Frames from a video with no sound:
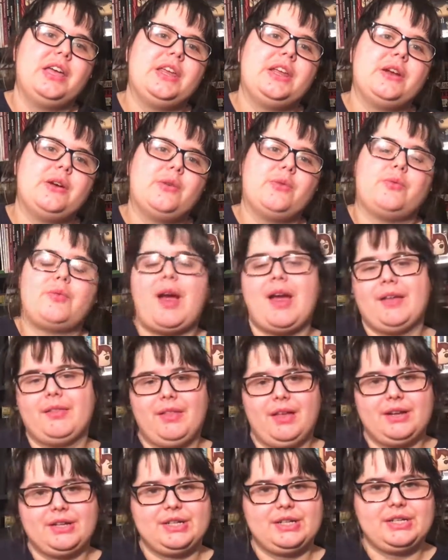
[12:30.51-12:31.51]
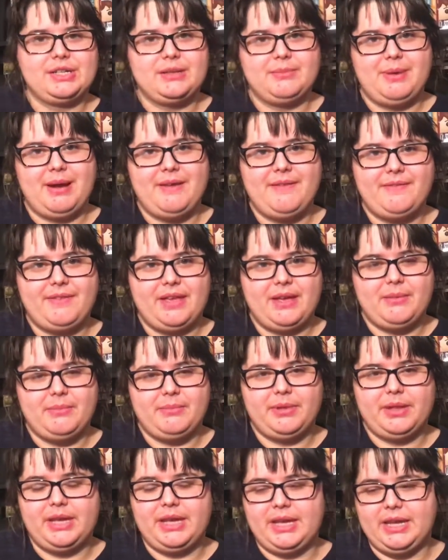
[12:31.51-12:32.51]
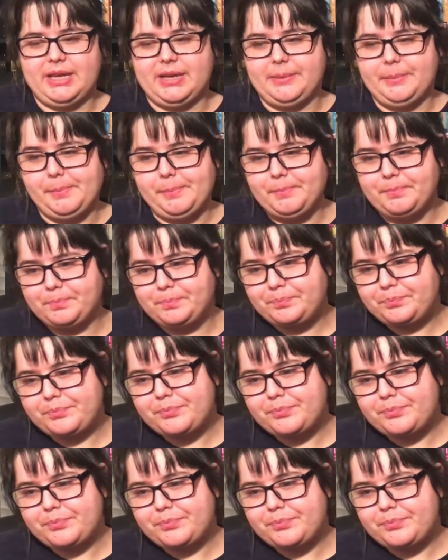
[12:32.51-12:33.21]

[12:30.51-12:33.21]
write letters to my family and